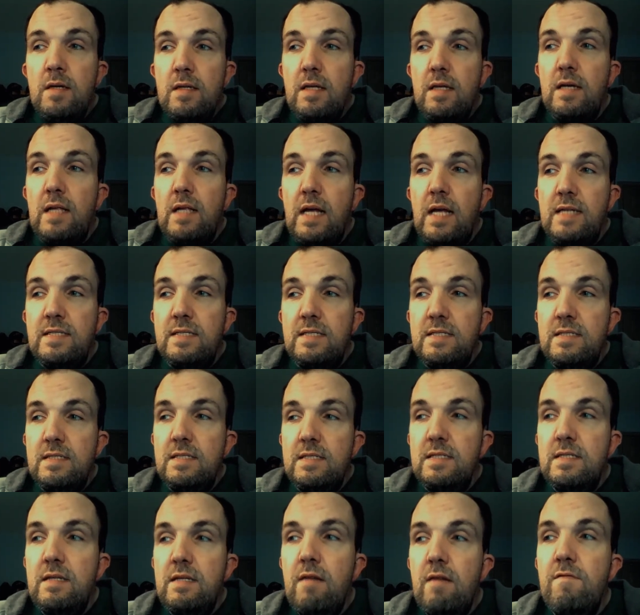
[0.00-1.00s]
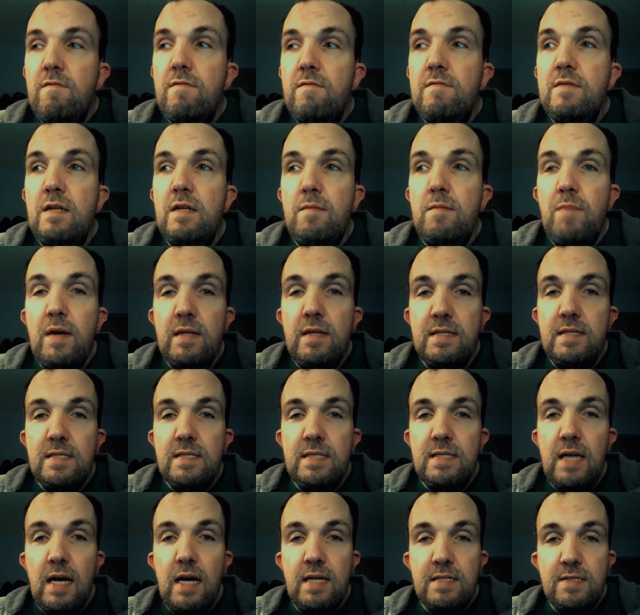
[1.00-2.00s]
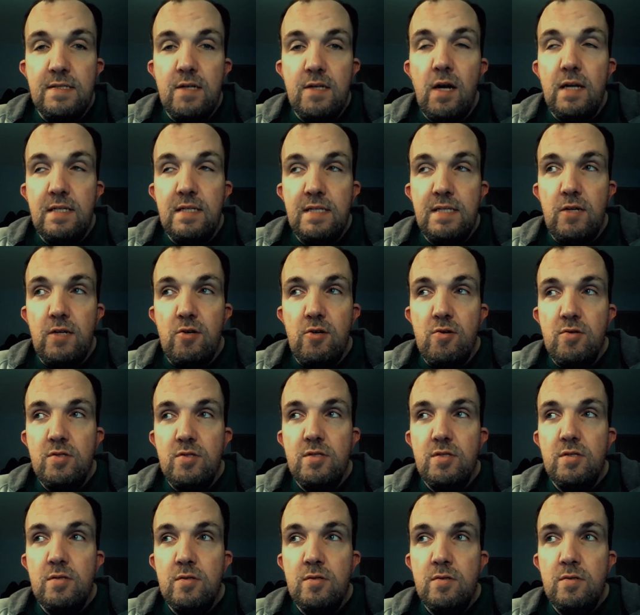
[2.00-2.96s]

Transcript: classes and stuff done by this guy, Scott Dickers.